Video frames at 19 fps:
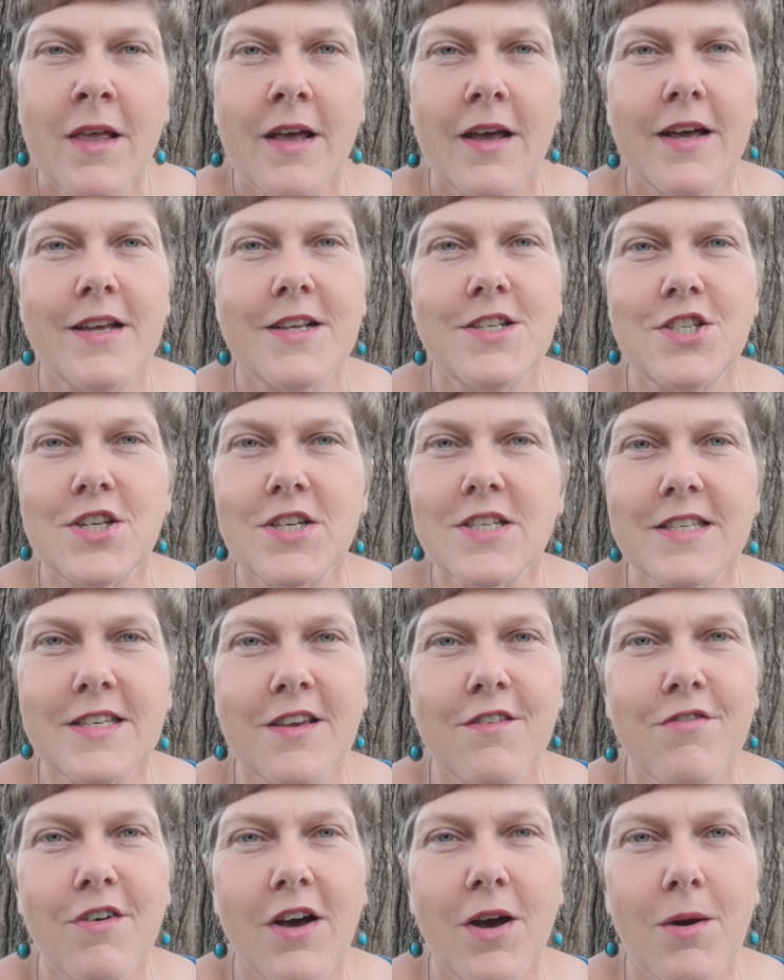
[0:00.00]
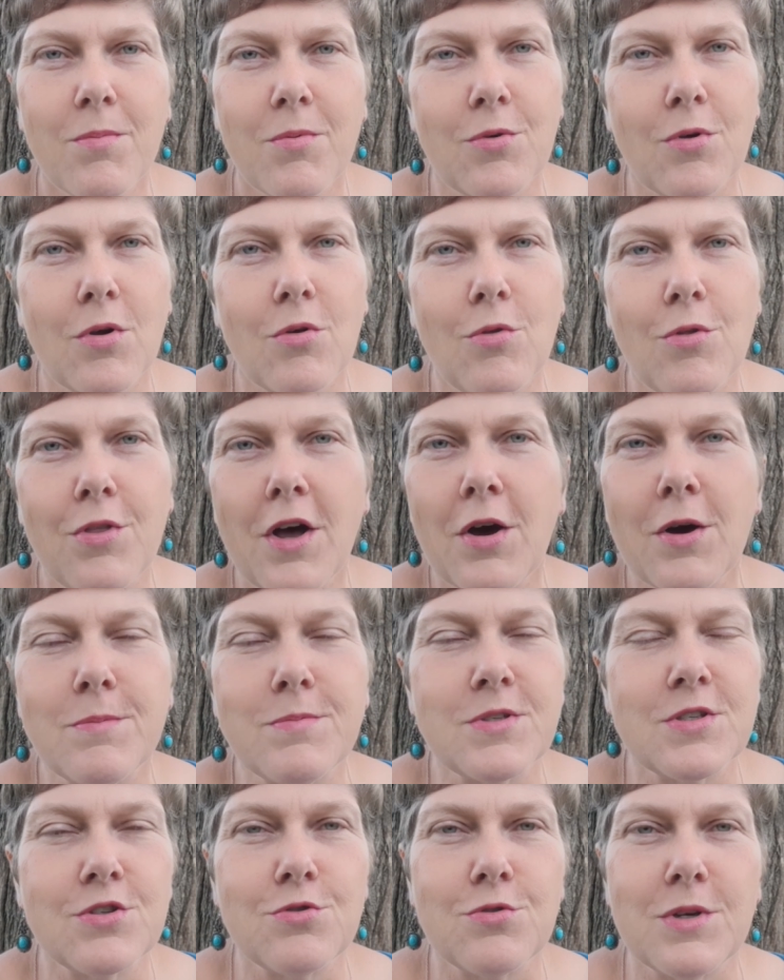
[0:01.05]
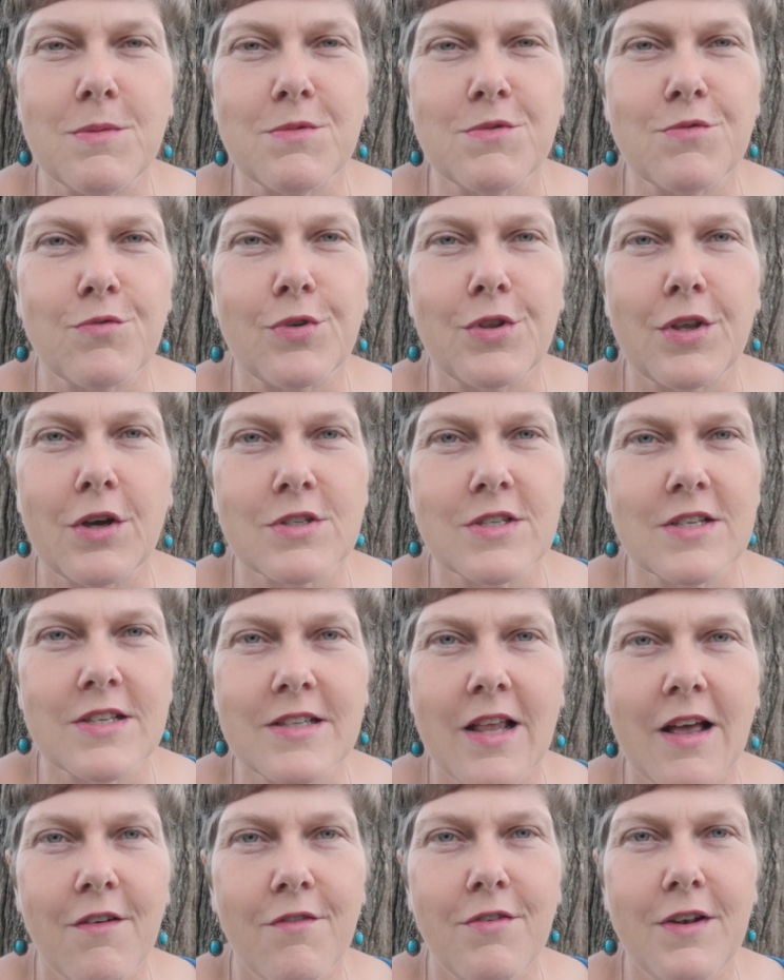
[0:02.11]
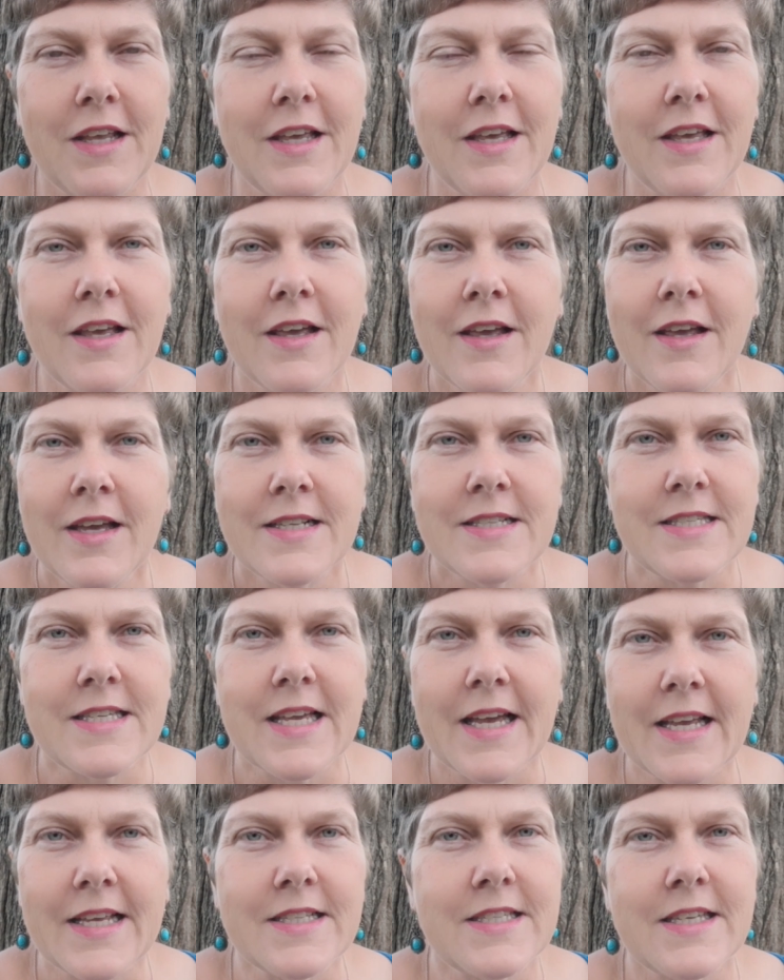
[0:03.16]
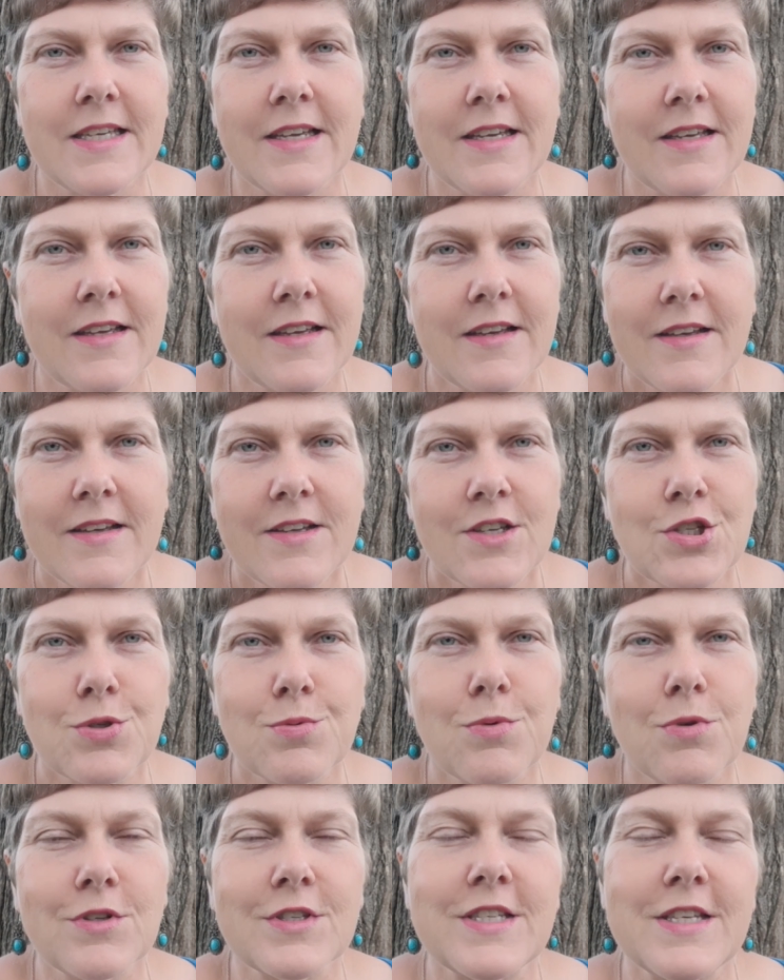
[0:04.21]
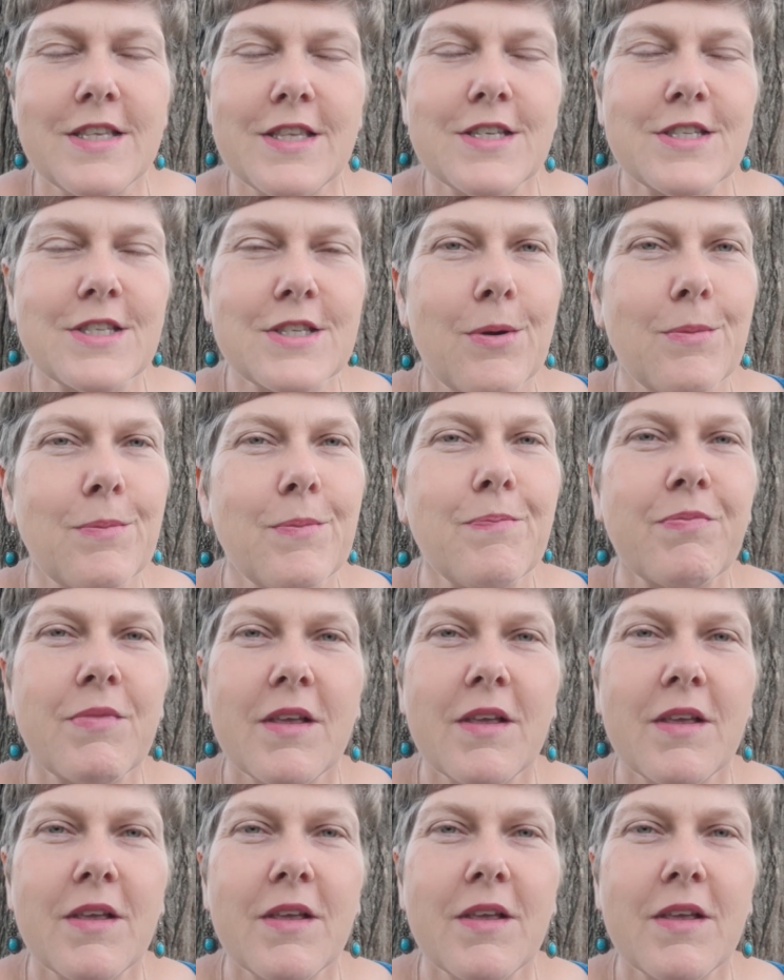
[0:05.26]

and just give up on all the hopes and dreams for those lovely dainty swirls in the soap.